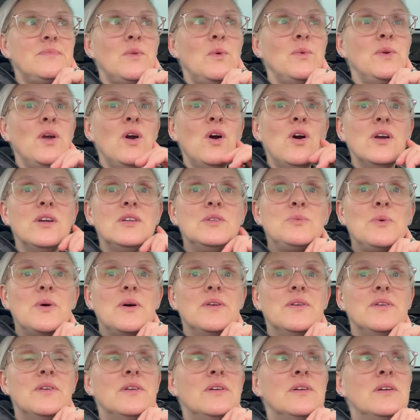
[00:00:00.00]
We hired
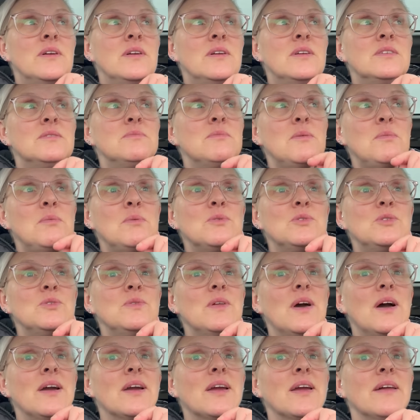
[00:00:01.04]
one. So maybe we'll do
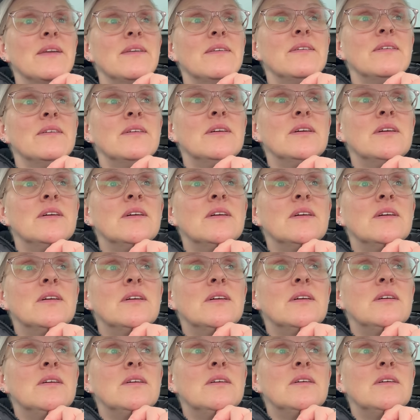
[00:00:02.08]
that again.
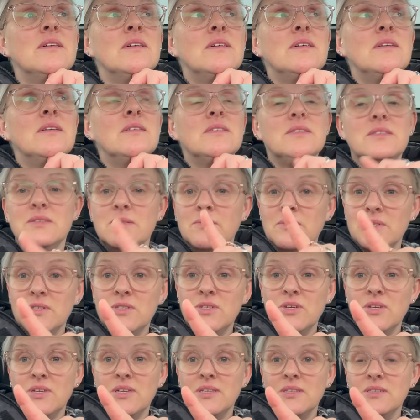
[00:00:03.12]
Something
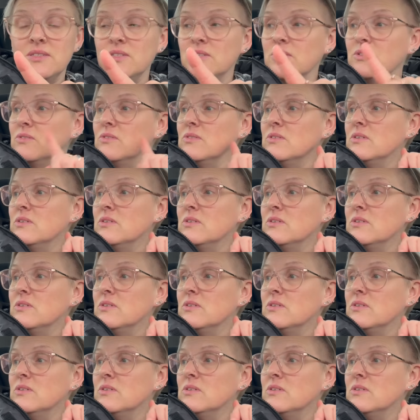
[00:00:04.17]
to look into.